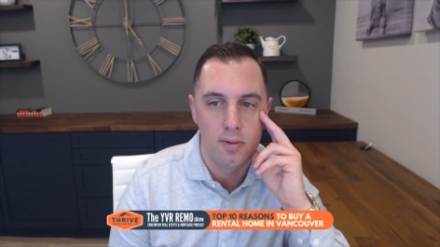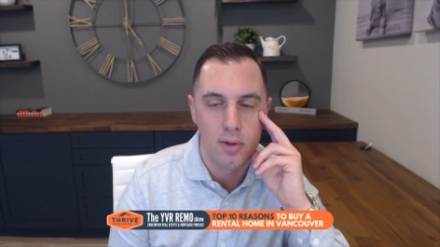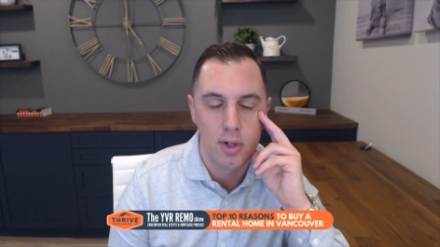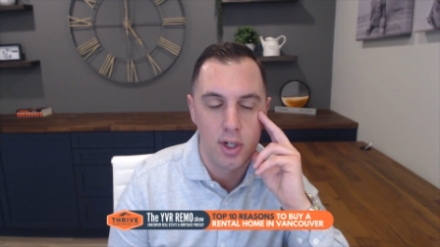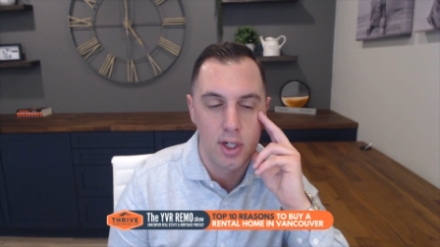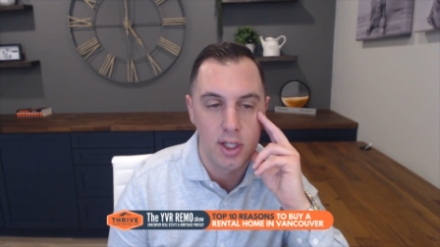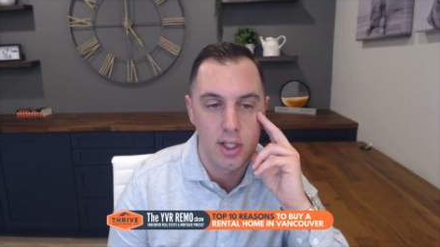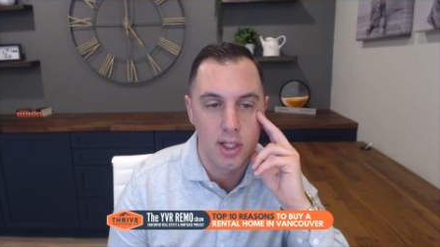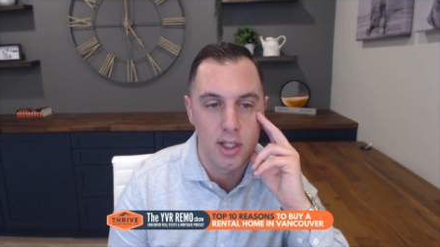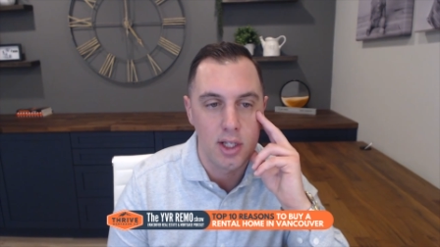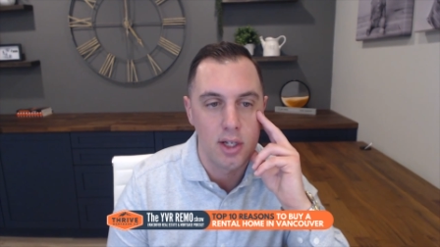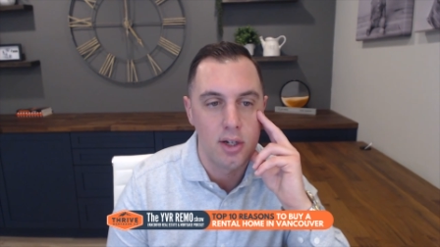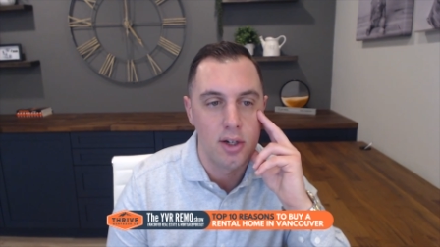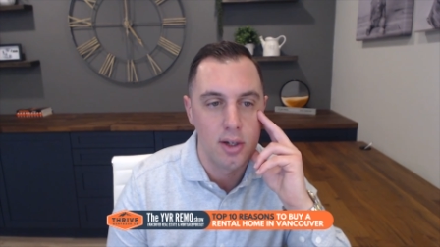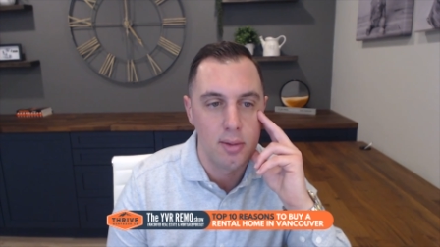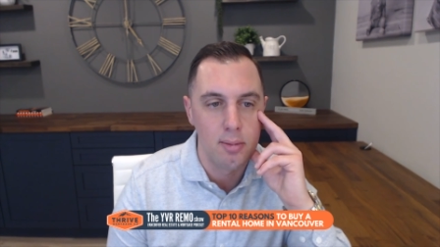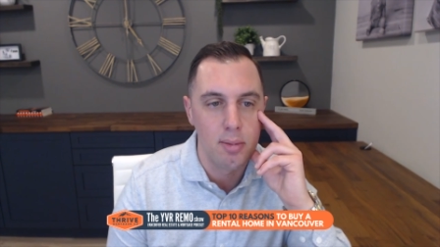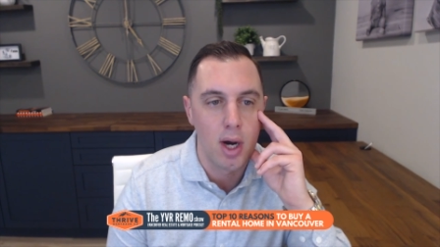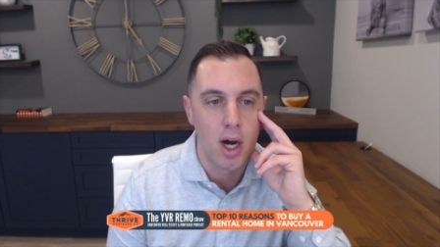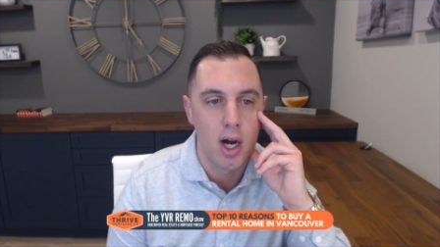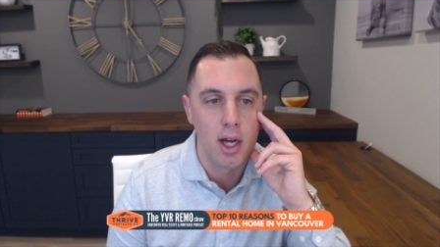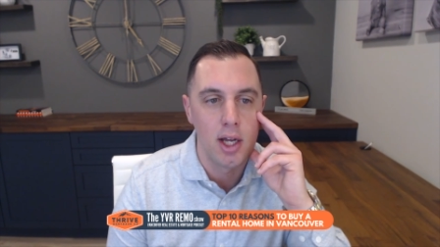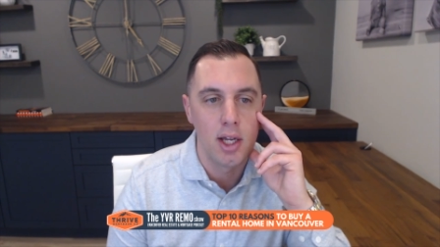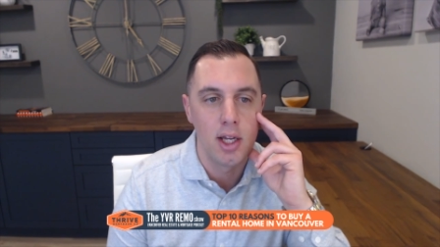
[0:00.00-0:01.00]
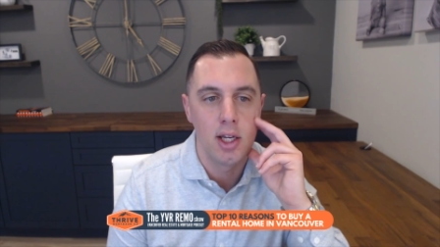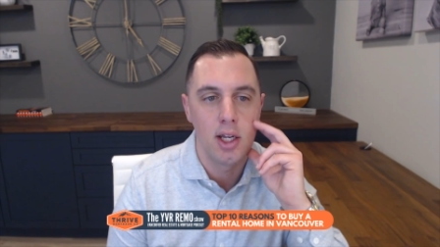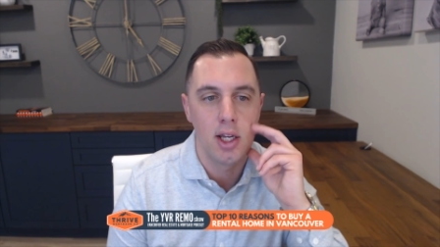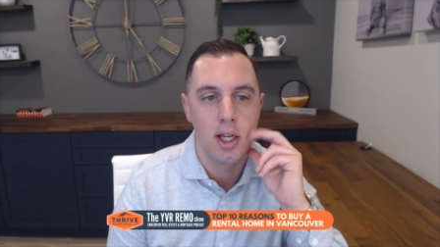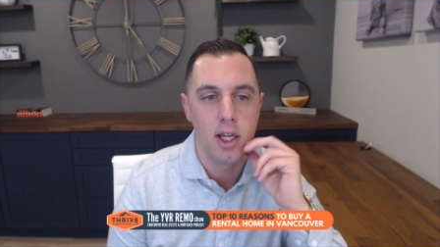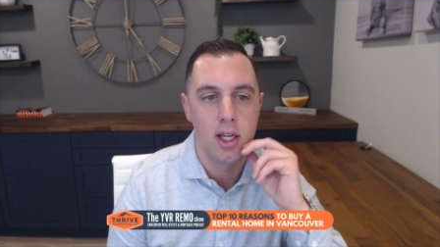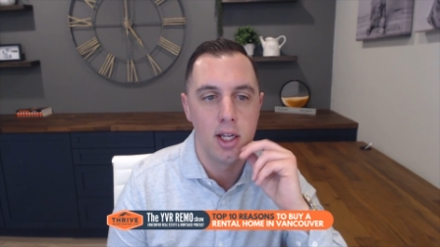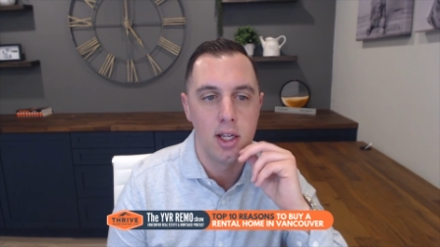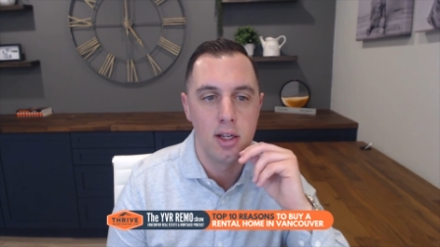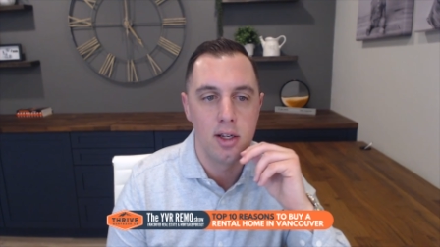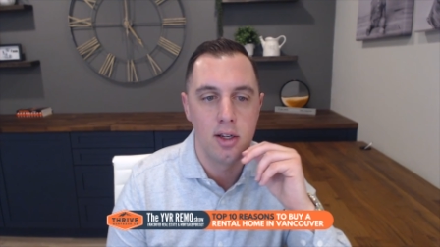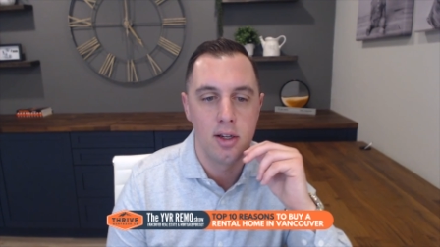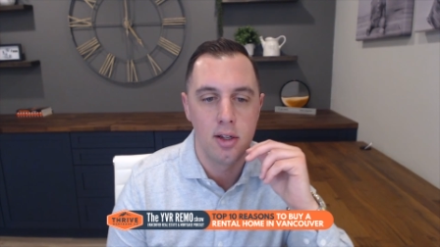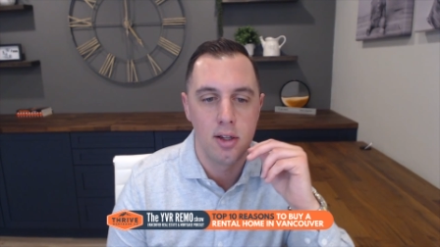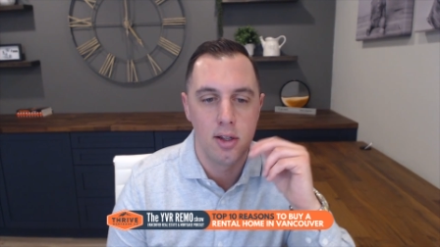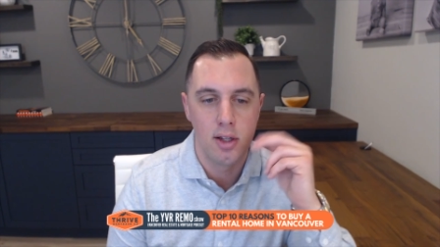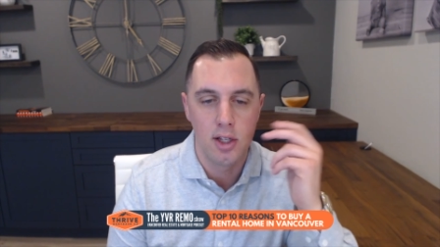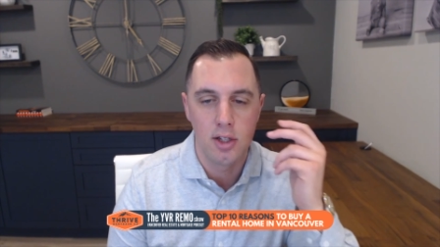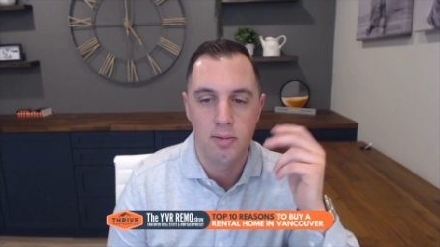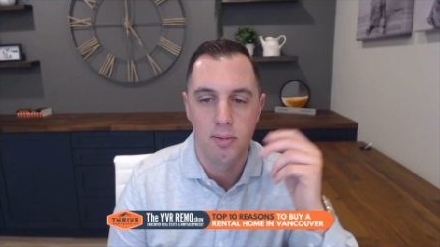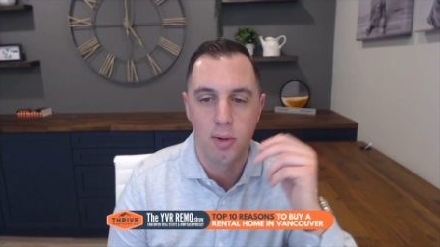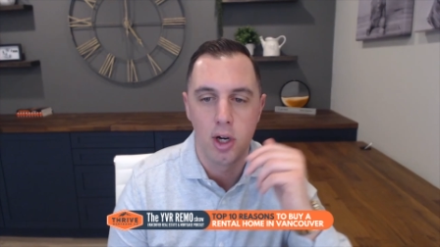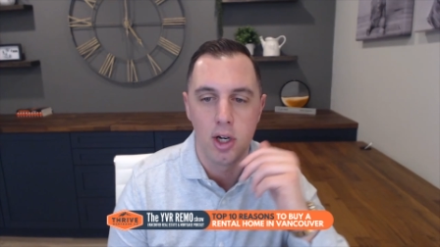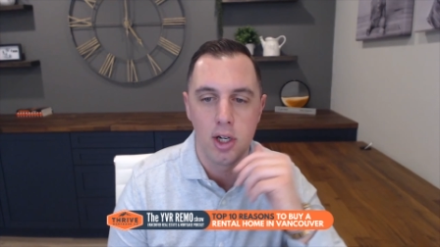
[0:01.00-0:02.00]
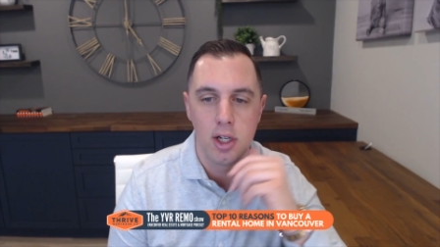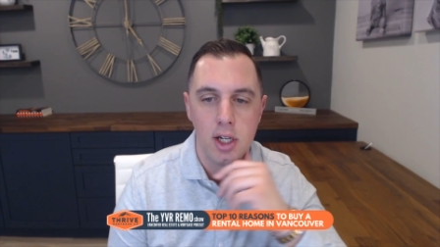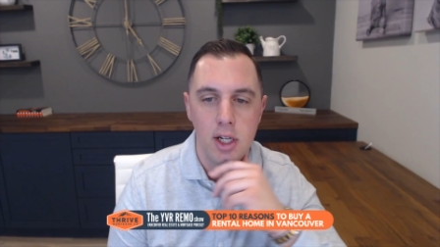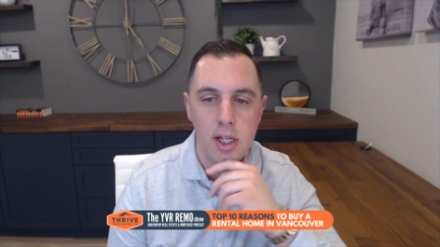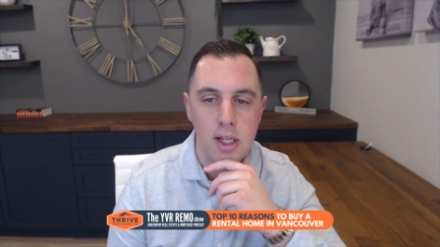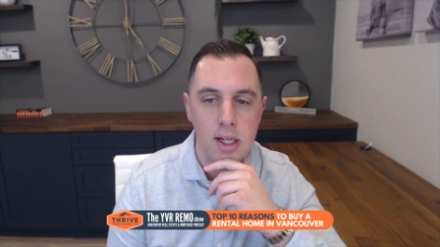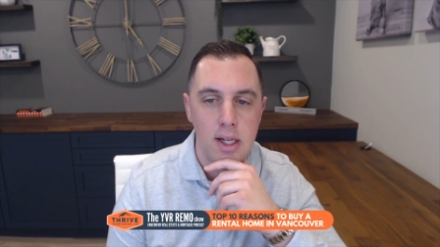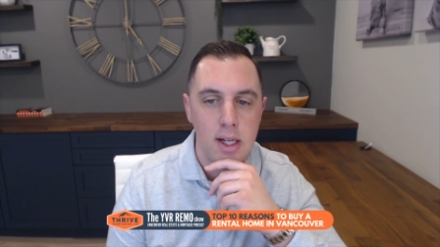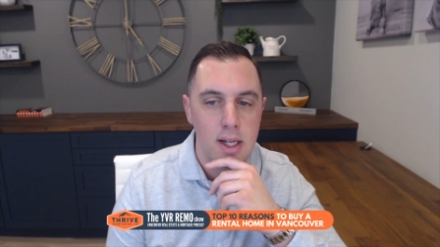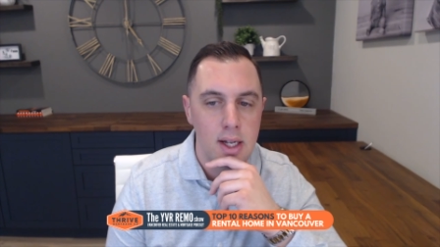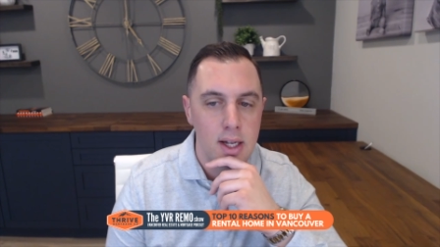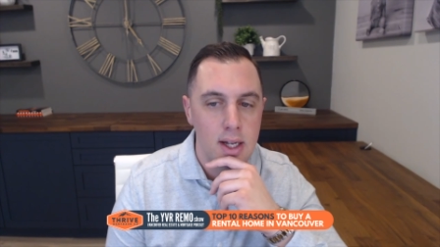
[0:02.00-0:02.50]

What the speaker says: considering buying in this market.